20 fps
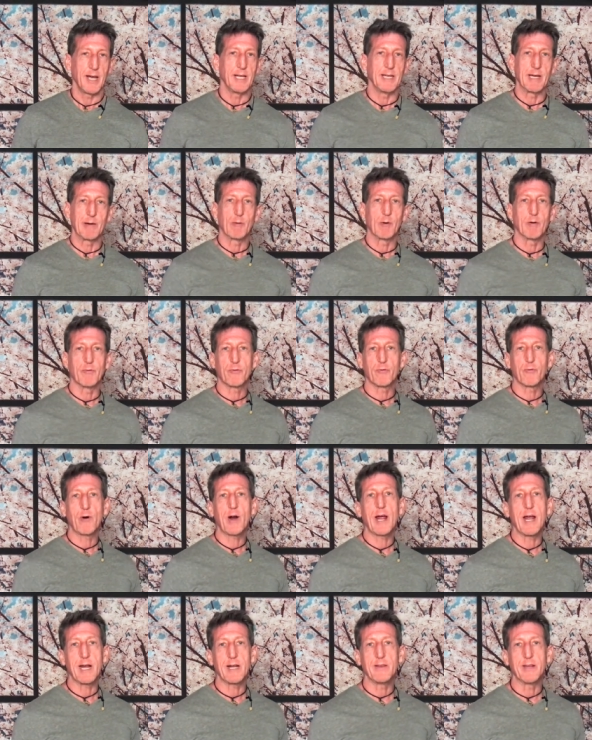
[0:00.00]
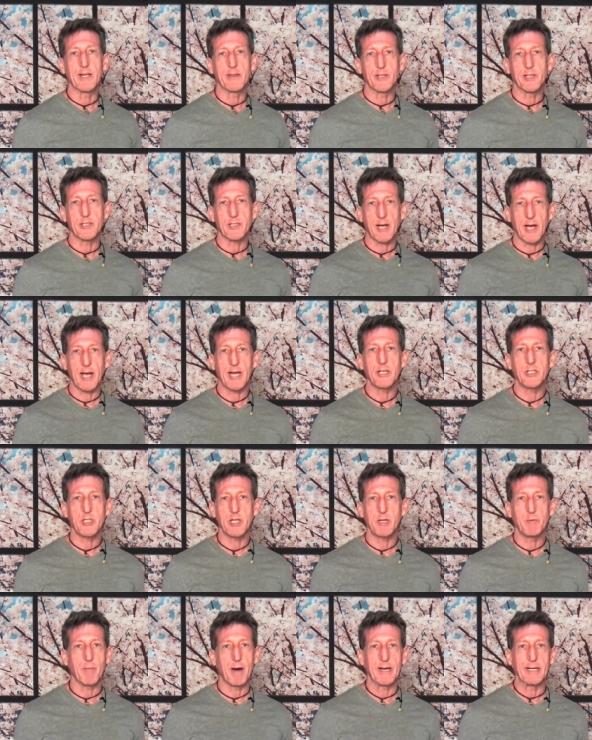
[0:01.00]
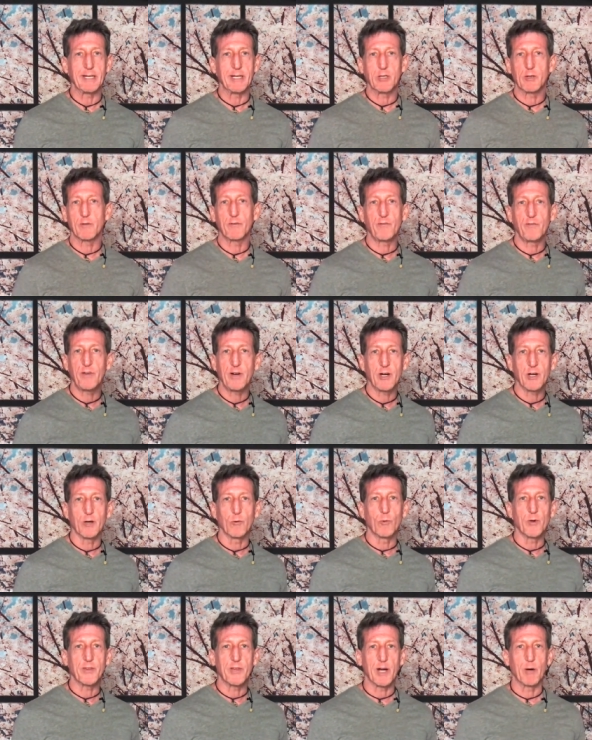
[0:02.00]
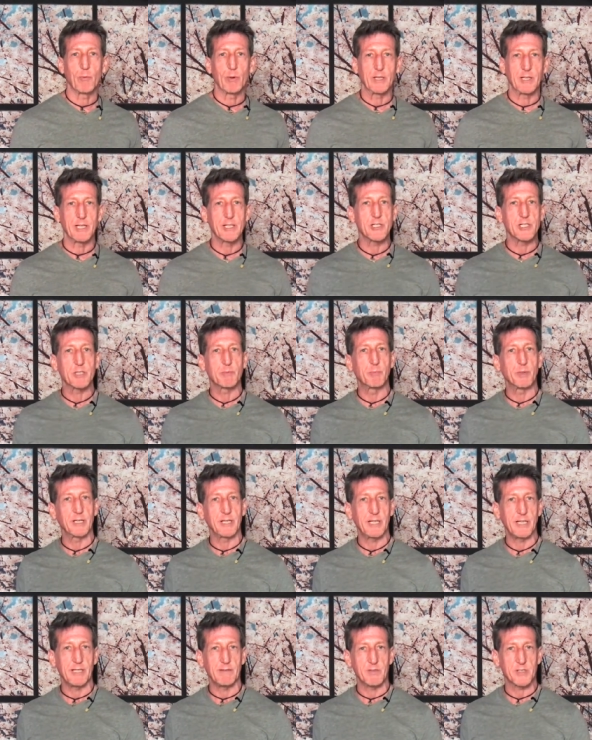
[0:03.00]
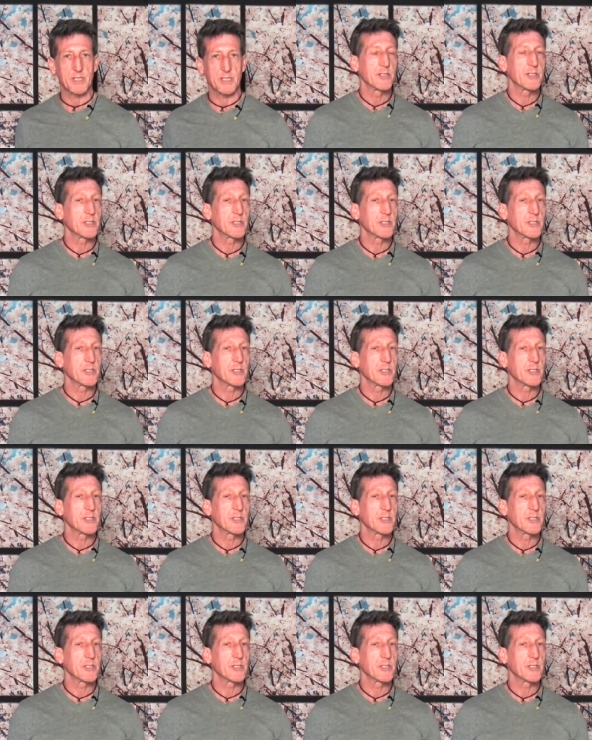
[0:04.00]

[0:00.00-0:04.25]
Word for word: and they were afraid that the Tai Chi might interfere with their religious beliefs.